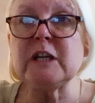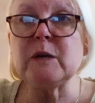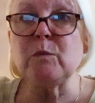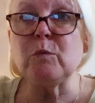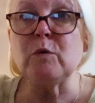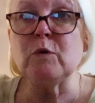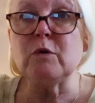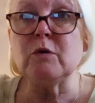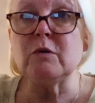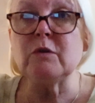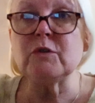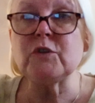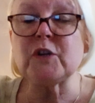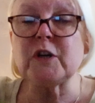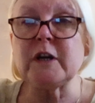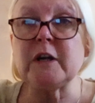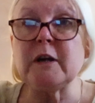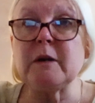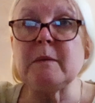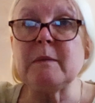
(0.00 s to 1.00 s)
your
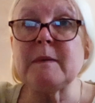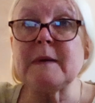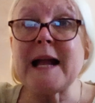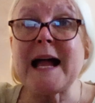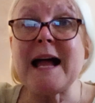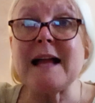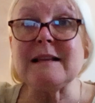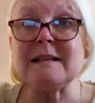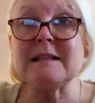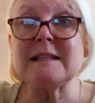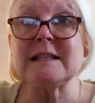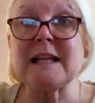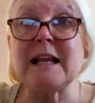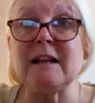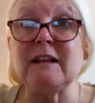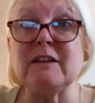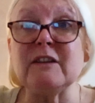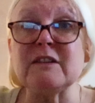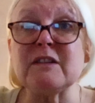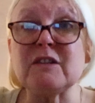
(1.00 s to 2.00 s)
wardrobe and
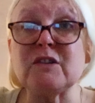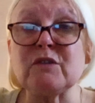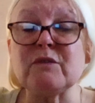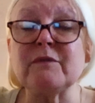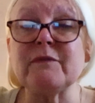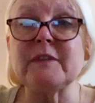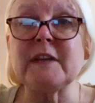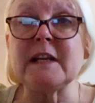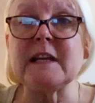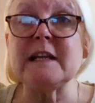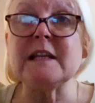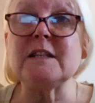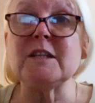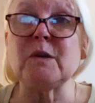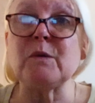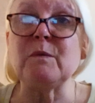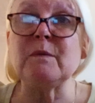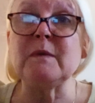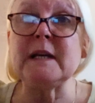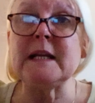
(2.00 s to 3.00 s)
sell the stuff that you
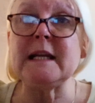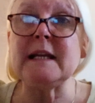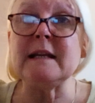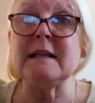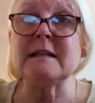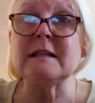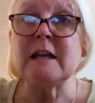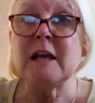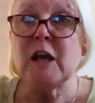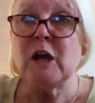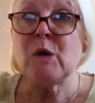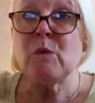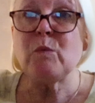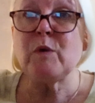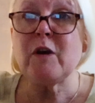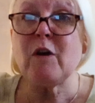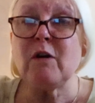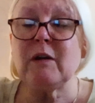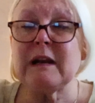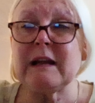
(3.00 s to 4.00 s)
don't need.
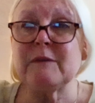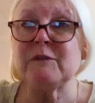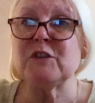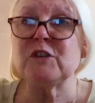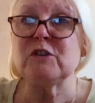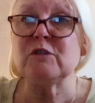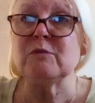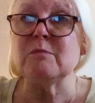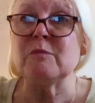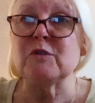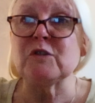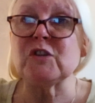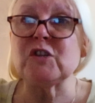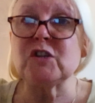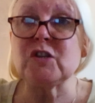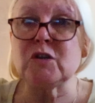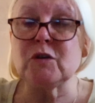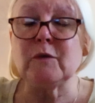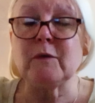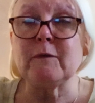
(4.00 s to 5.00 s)
We all have too much
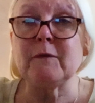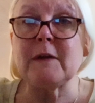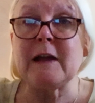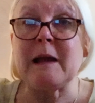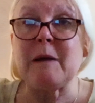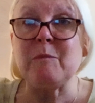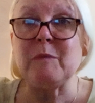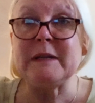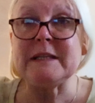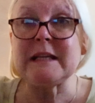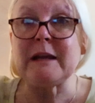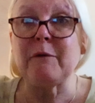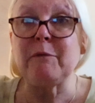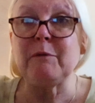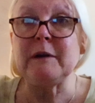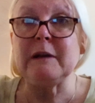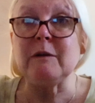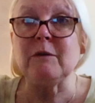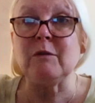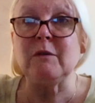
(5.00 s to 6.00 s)
stuff, and we
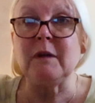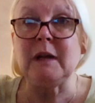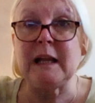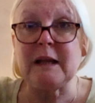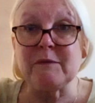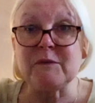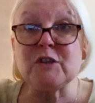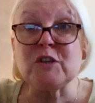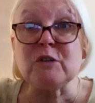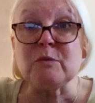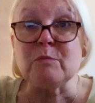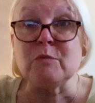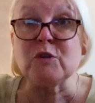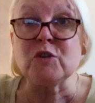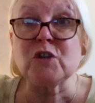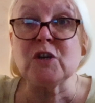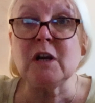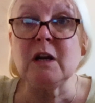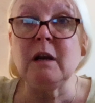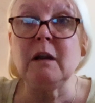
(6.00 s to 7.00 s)
definitely all have too
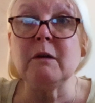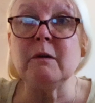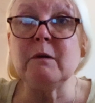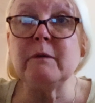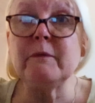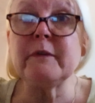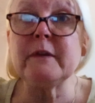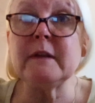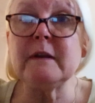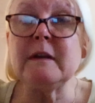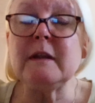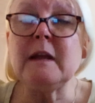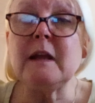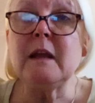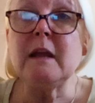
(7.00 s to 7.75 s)
much clothing.